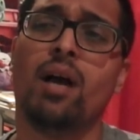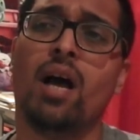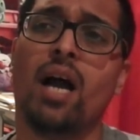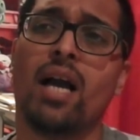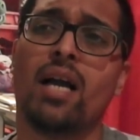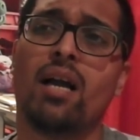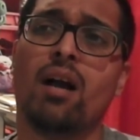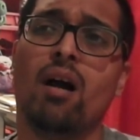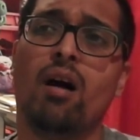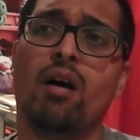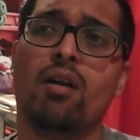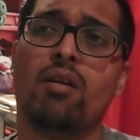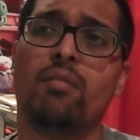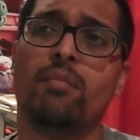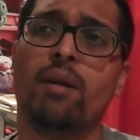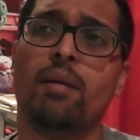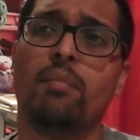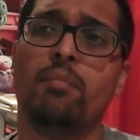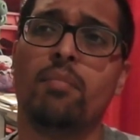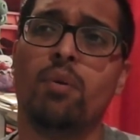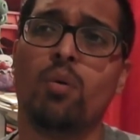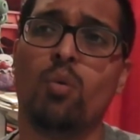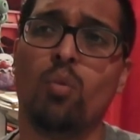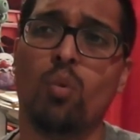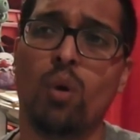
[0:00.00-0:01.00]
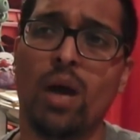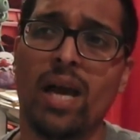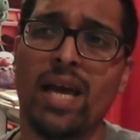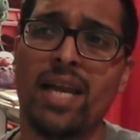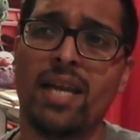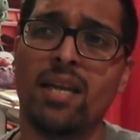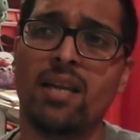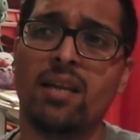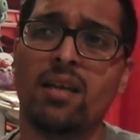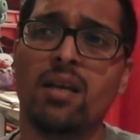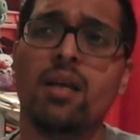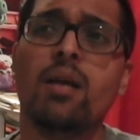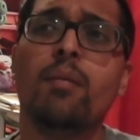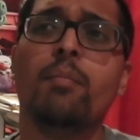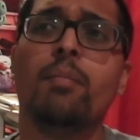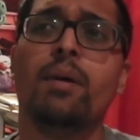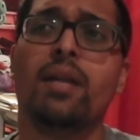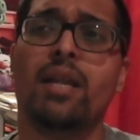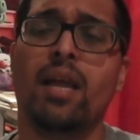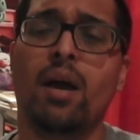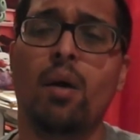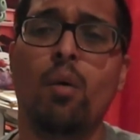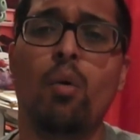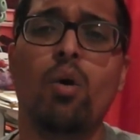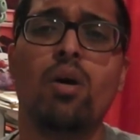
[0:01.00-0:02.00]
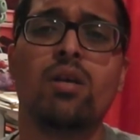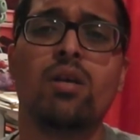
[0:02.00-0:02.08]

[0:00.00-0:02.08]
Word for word: I can't remember when, but there